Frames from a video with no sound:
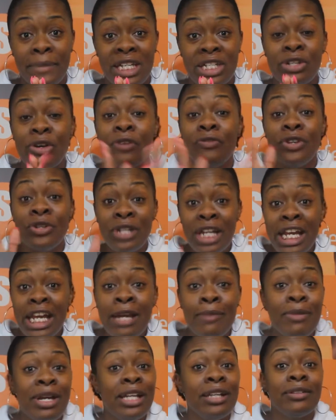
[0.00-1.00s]
So if you
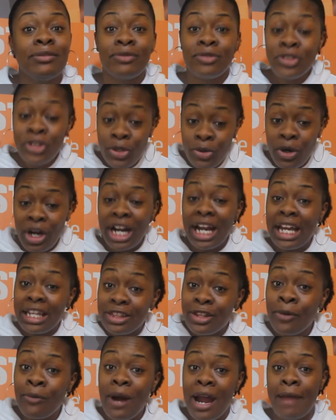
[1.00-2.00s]
need me, you are
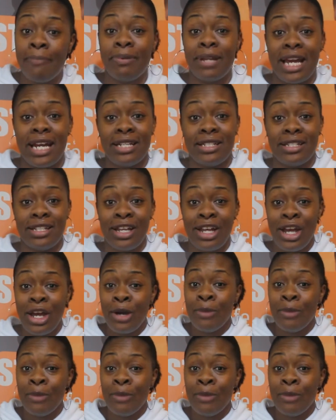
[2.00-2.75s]
at the right place.